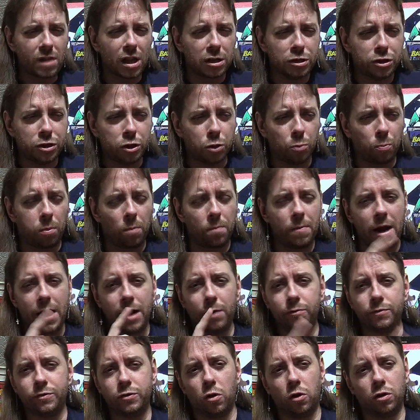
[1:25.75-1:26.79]

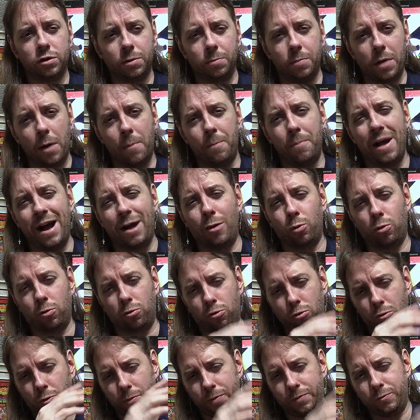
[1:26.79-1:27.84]
Superman. We talked about Power
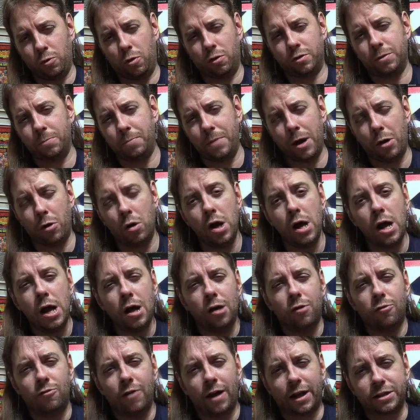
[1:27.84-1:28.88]
Girl. We talked about
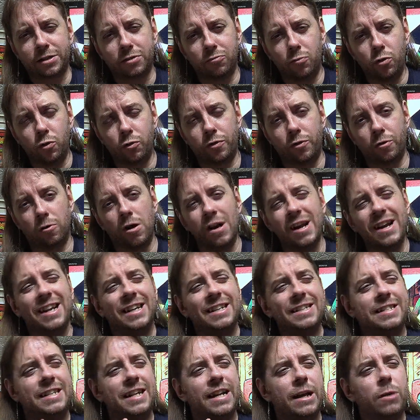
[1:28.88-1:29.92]
Lex Luthor.
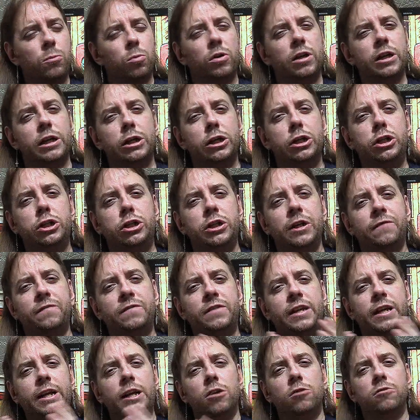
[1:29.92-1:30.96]
Today we're going to
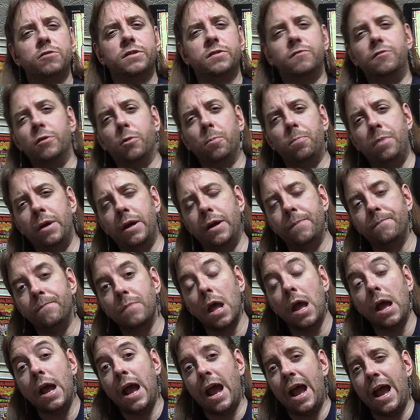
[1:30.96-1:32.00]
shift gears a little bit
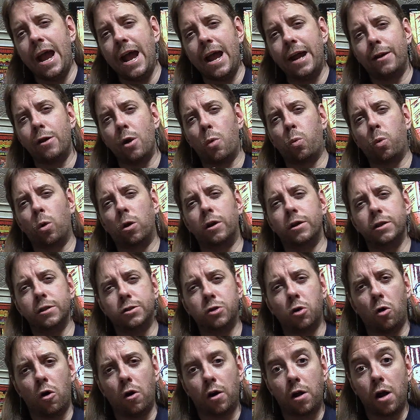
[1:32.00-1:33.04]
and we're going
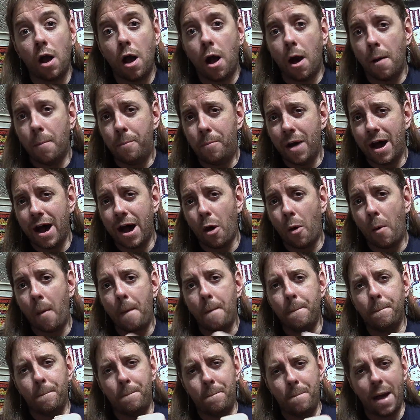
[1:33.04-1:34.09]
to talk about
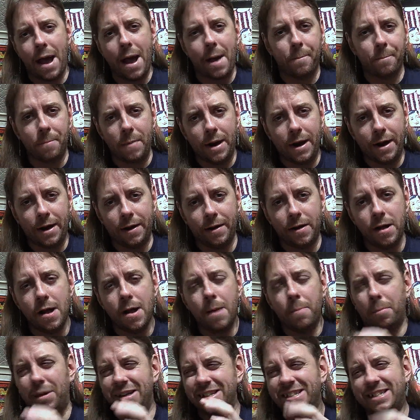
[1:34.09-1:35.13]
Batman,
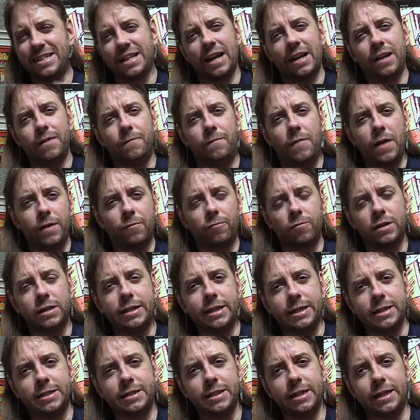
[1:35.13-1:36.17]
my second favorite
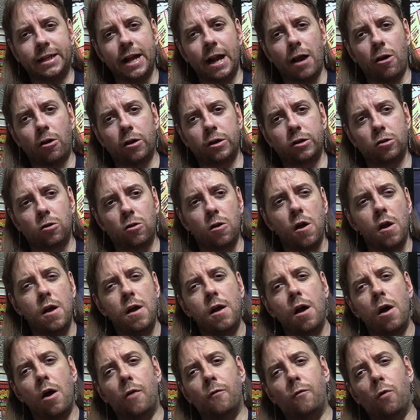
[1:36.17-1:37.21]
DC character
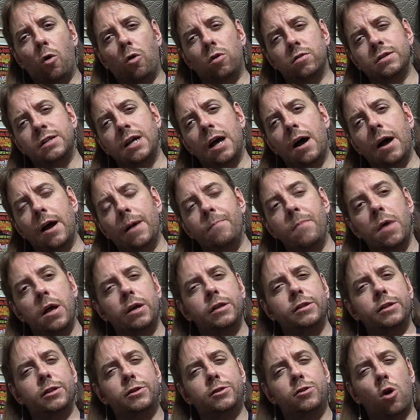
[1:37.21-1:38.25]
of all time,
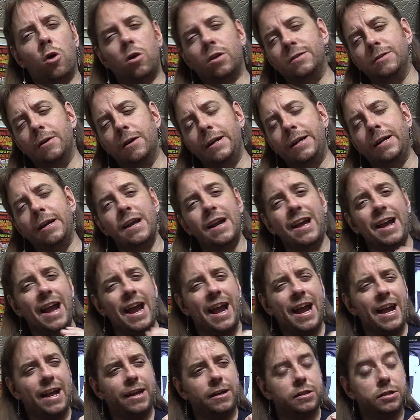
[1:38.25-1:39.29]
The Dark Knight,
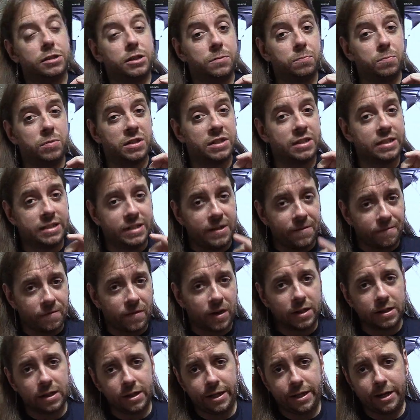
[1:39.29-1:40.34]
and
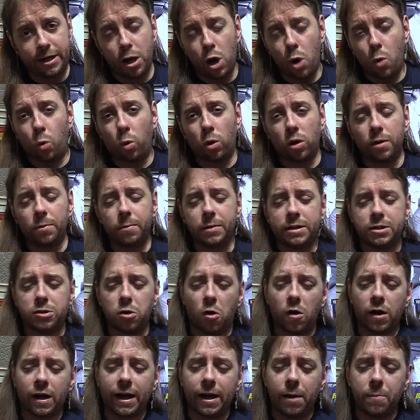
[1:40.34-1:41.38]
specifically we're going to be
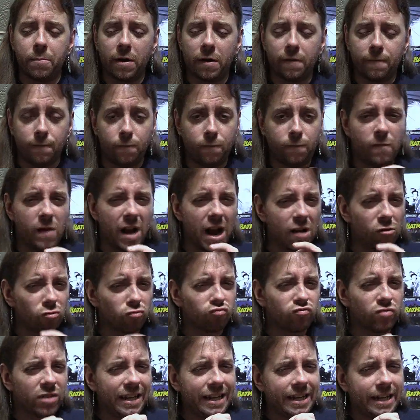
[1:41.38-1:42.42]
talking about a very
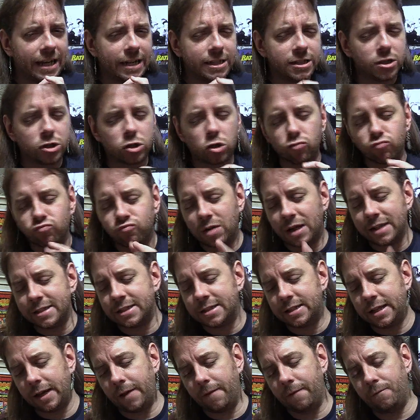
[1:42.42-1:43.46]

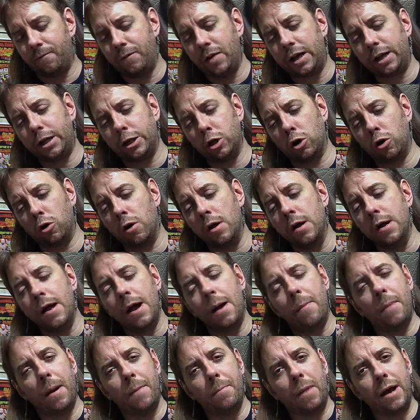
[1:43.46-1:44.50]
interesting figure
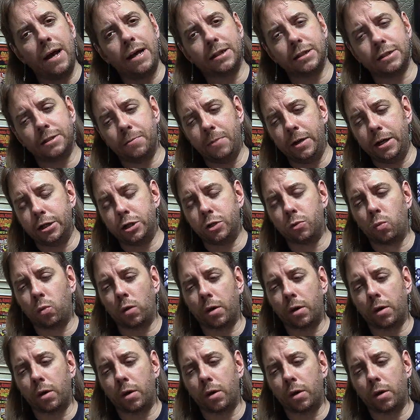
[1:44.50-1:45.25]
by my estimation.